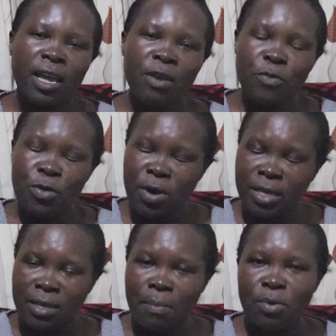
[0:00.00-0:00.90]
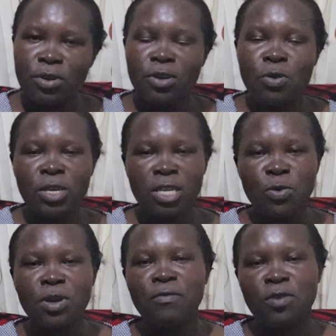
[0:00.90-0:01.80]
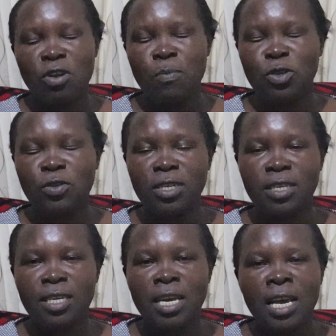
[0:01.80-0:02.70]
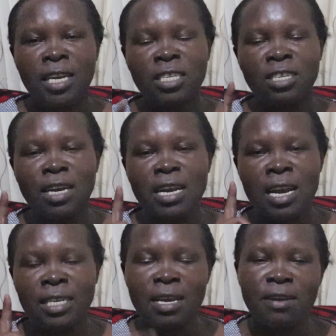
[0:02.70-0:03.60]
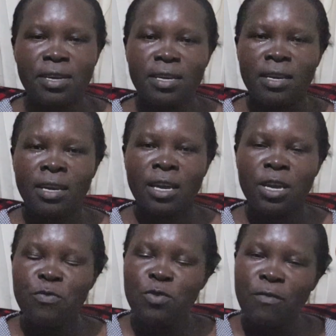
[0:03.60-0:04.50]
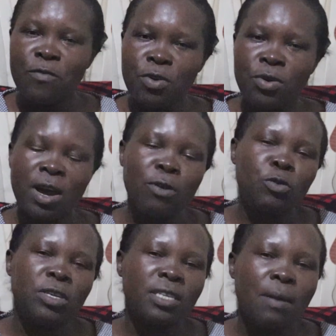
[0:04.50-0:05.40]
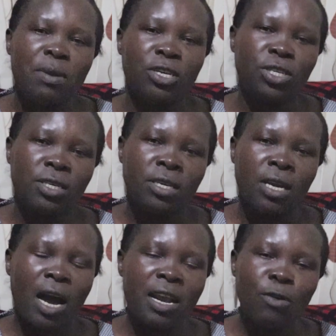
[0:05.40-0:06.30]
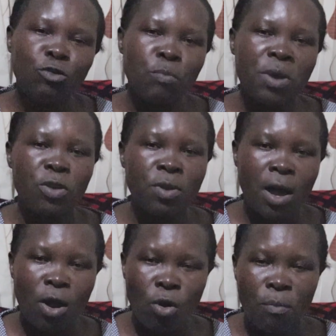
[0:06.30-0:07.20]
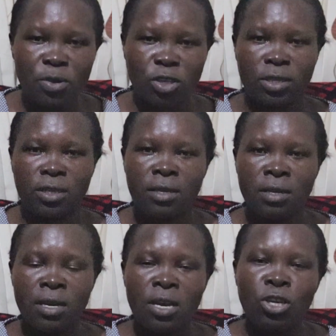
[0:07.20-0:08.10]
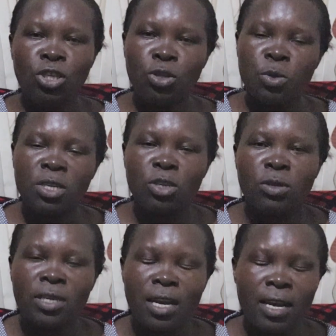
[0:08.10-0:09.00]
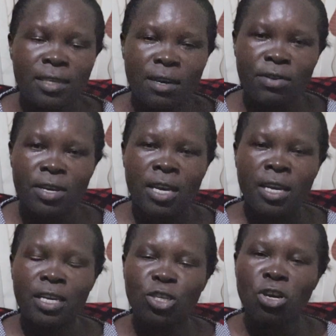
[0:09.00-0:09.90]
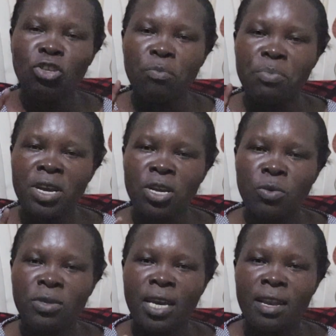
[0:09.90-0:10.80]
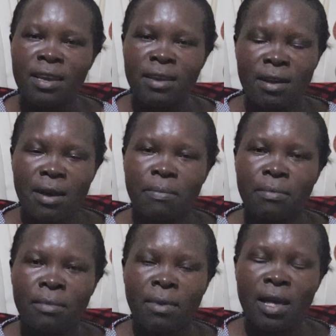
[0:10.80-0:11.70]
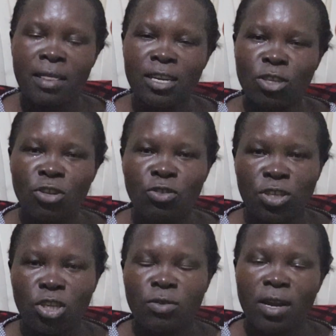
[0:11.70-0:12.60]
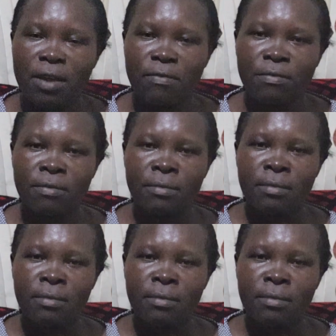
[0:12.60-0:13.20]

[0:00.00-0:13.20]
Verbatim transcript: If you are somebody who is looking for an opportunity, start a nursery. If you have known how to establish and how to make your compost, use it to start a nursery. It's going to bring you daily income and that is going to change your life.